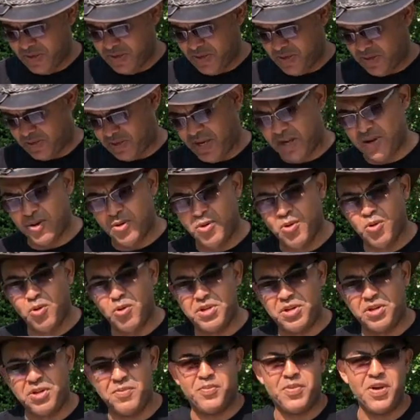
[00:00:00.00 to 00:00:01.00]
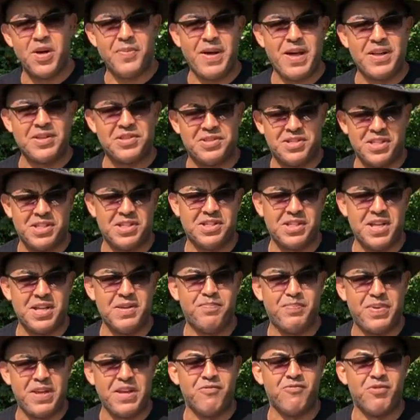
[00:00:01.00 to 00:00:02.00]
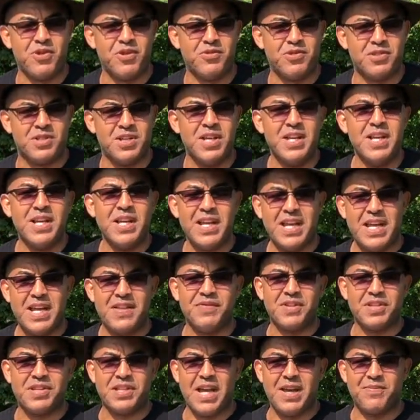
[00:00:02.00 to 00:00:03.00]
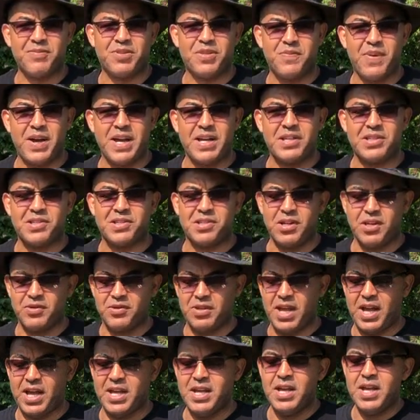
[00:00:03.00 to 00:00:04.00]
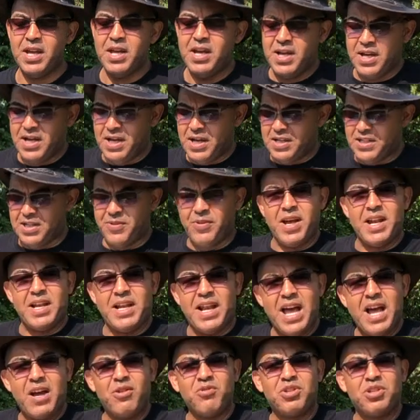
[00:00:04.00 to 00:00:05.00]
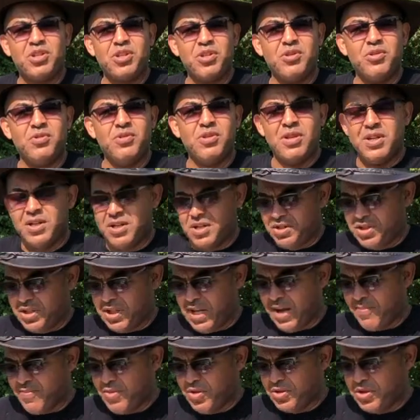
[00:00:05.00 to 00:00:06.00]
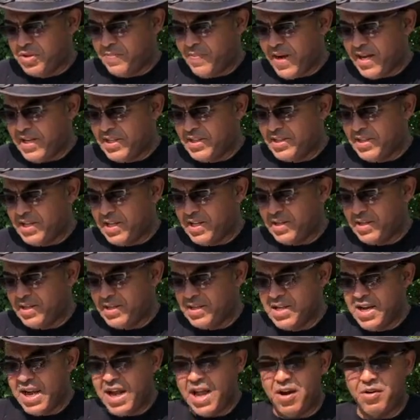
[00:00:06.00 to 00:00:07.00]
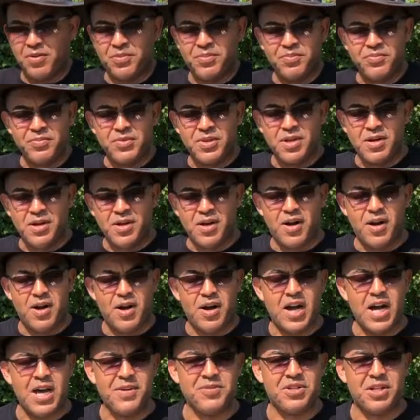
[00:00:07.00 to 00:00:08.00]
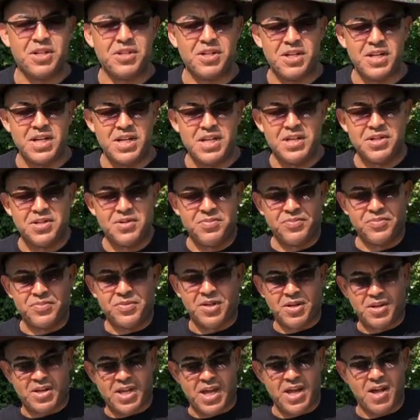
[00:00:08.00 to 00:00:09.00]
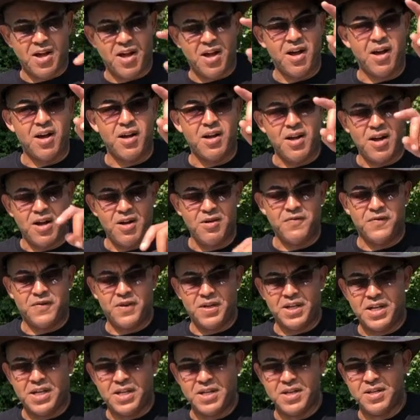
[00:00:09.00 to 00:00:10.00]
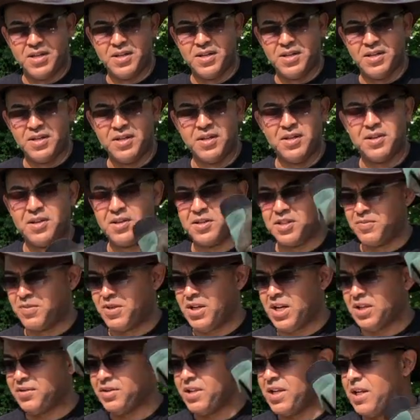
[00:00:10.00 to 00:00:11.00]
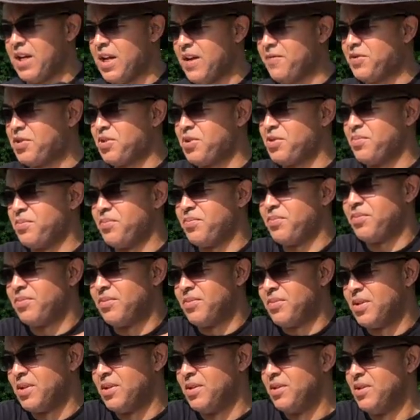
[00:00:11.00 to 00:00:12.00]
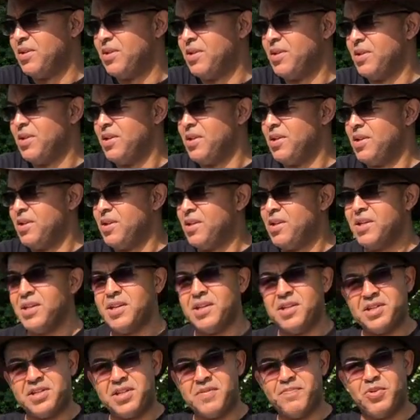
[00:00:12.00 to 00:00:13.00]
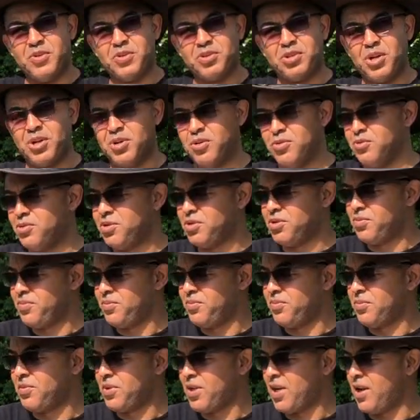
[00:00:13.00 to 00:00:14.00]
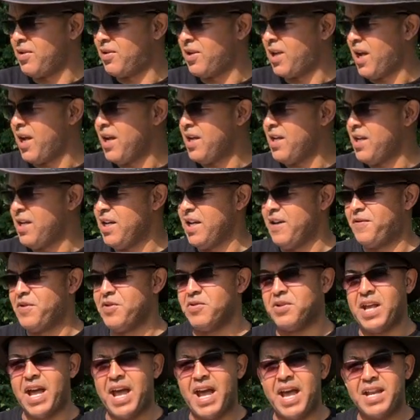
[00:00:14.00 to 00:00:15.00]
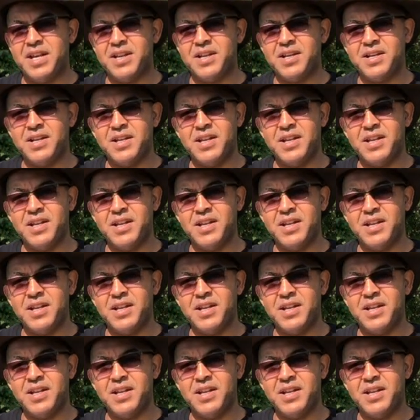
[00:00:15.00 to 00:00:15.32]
okay, or you can put about 16 beetroots in the same space. Okay, so it allows you to get more spacing. Now, items you're going to need, okay, are hopefully some gardening gloves, simple tools, okay, if you can,